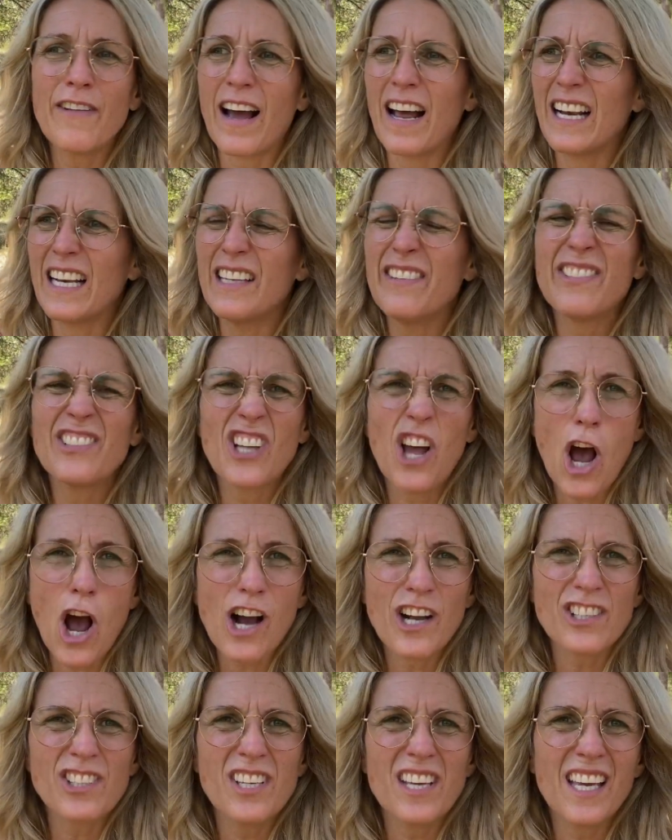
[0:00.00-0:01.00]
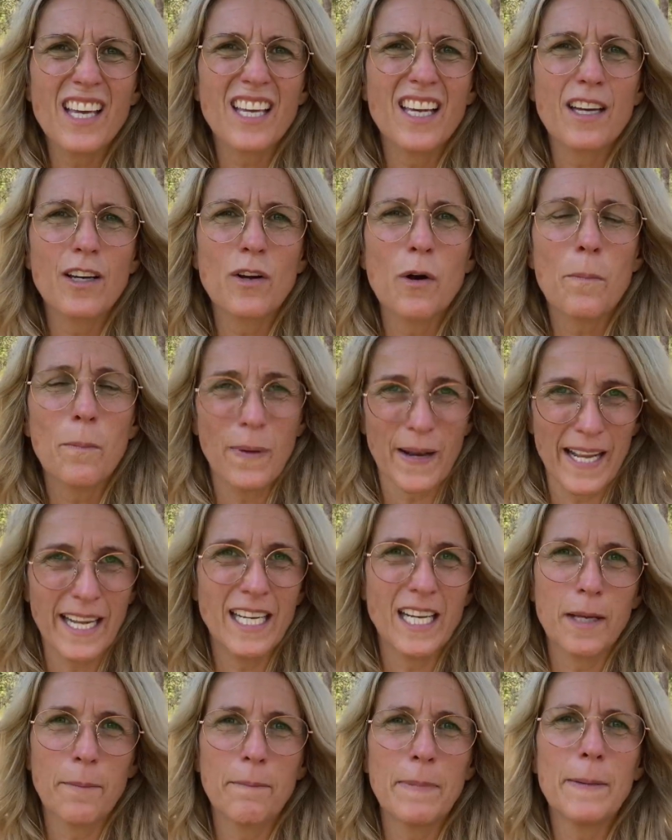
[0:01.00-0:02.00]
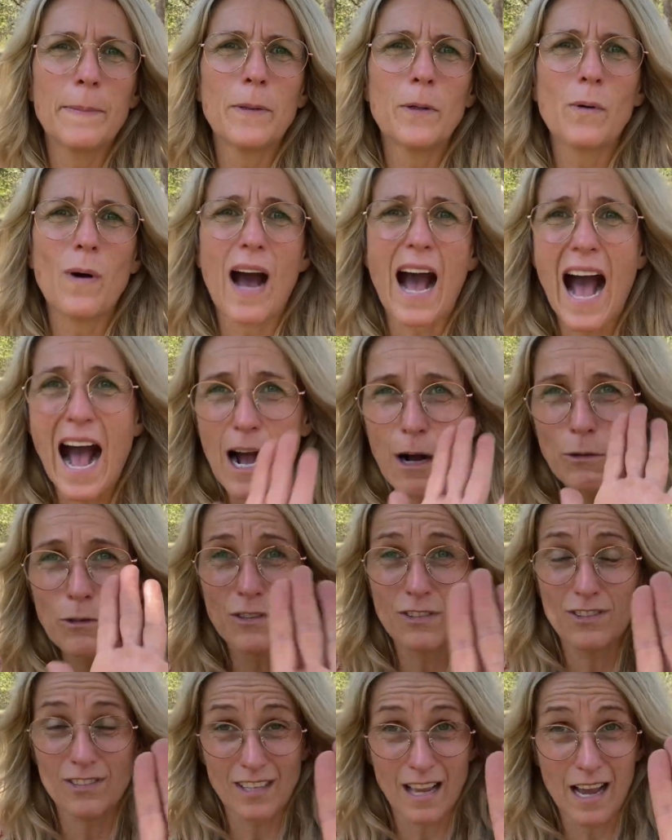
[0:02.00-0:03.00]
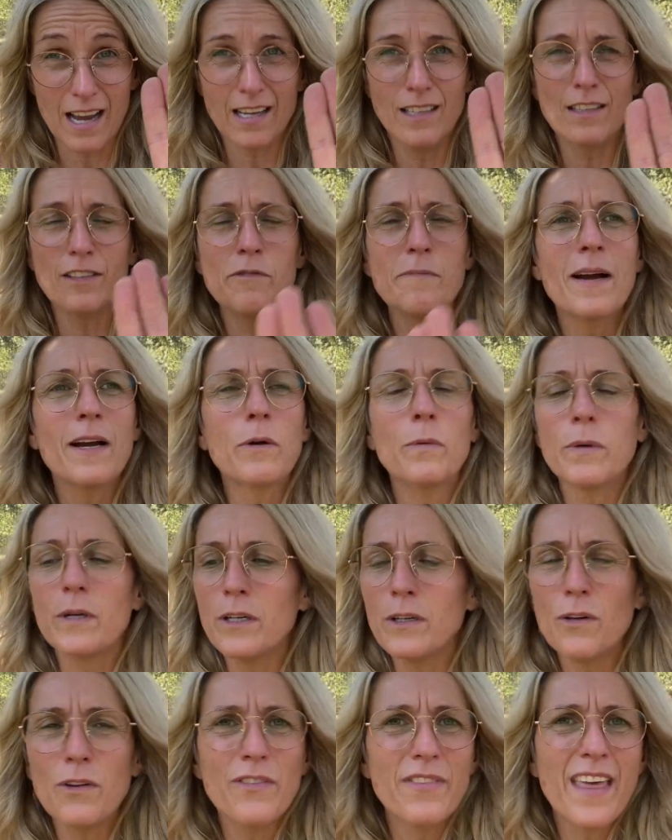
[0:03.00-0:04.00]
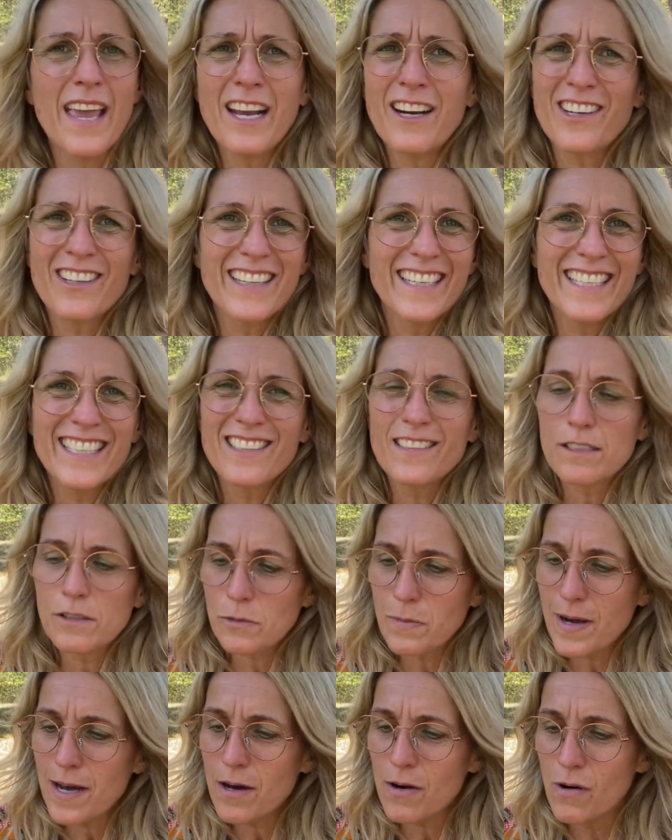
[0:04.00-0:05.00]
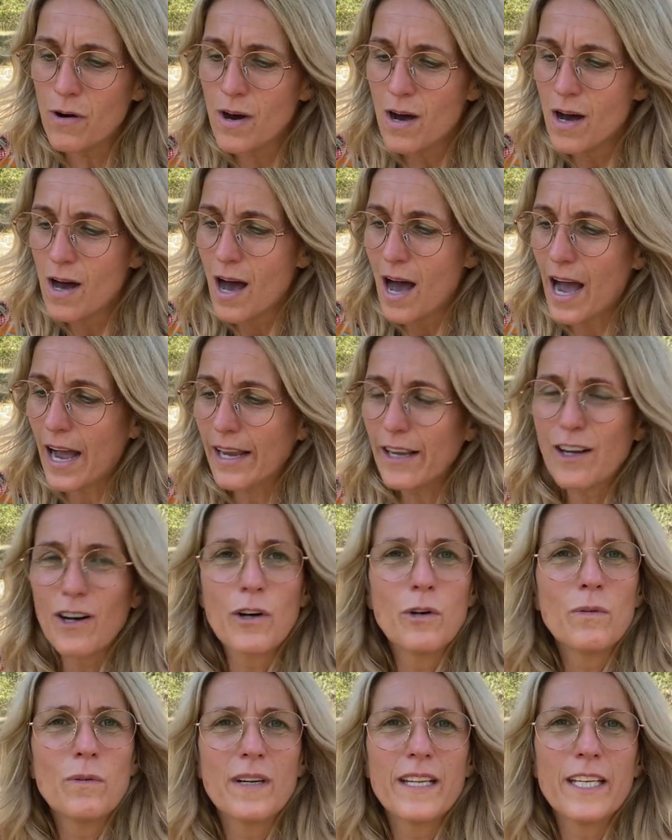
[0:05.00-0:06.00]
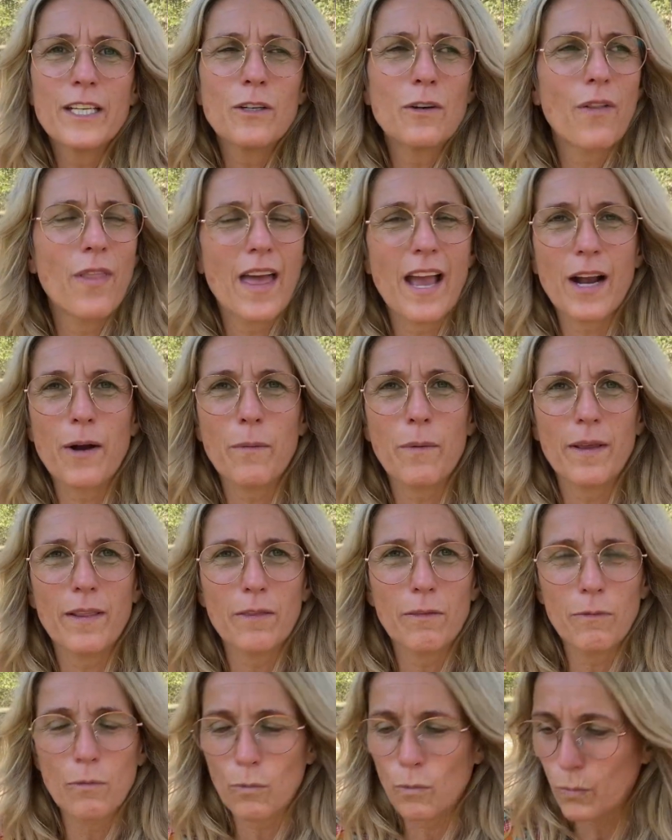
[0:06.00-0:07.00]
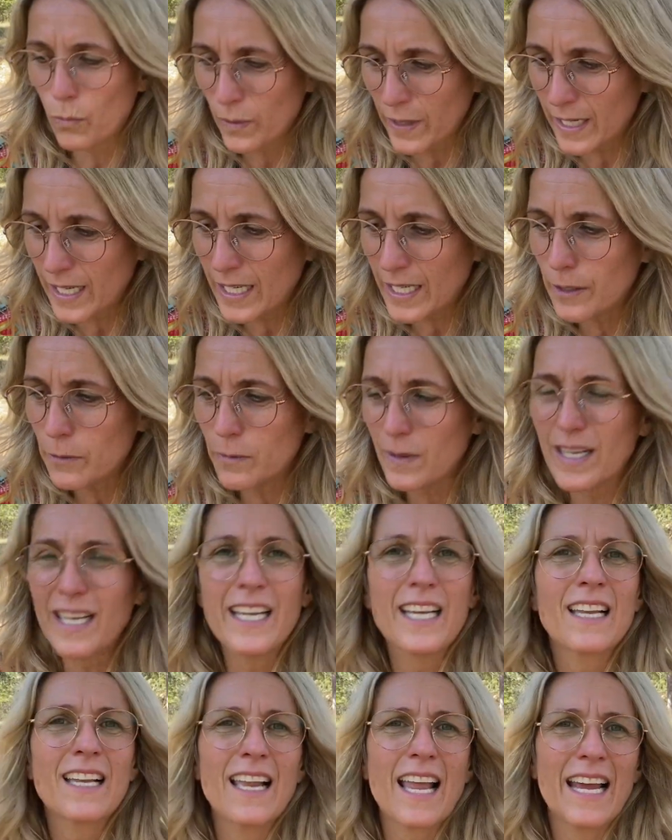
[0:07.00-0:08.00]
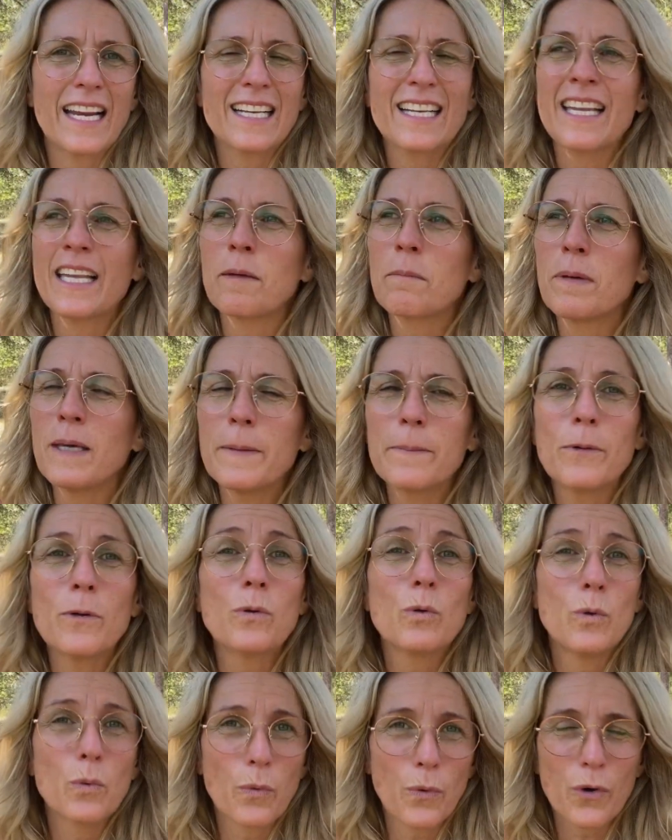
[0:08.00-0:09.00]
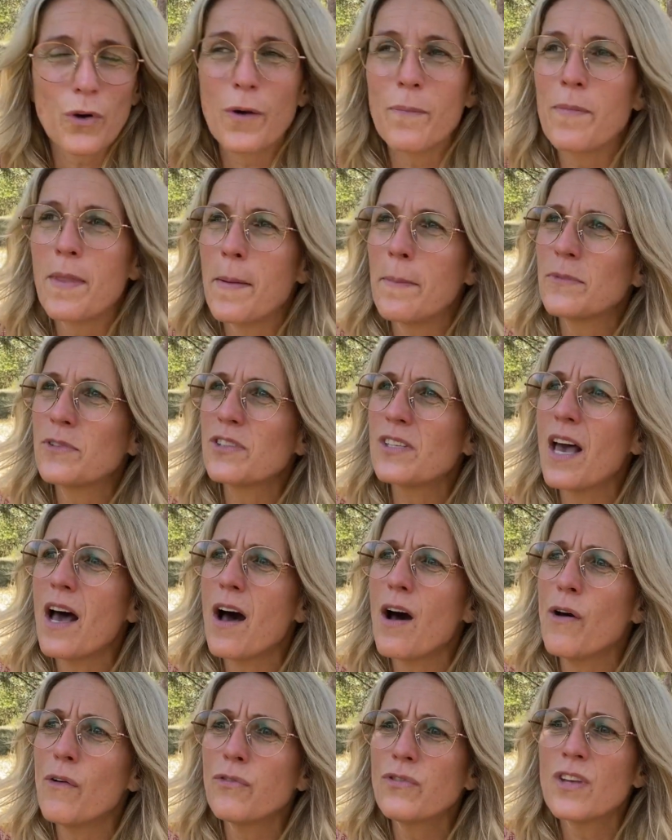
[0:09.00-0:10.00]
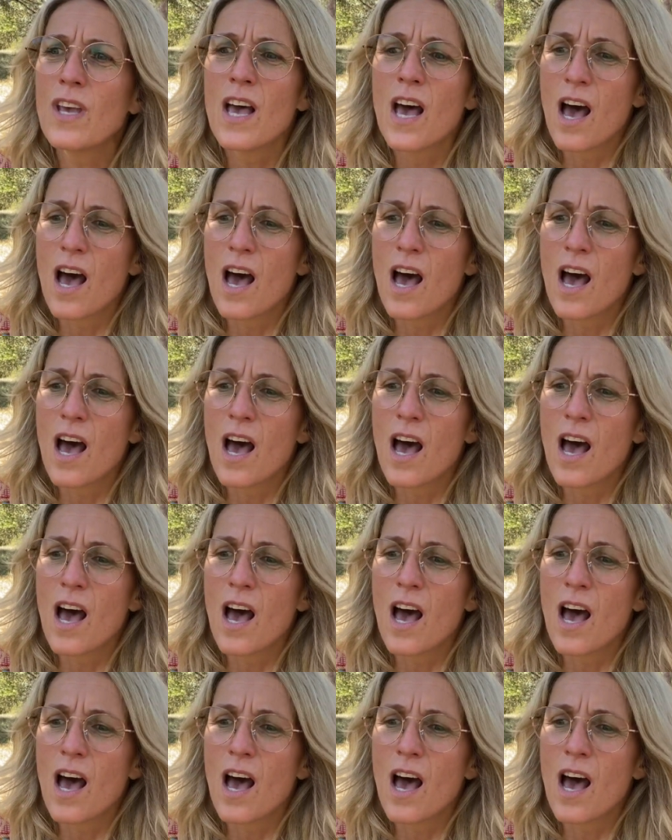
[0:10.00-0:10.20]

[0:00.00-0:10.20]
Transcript: I leave toxic, complaining people outside of my world. They are here as well. I only connect with really, really enlightening people who work on themselves.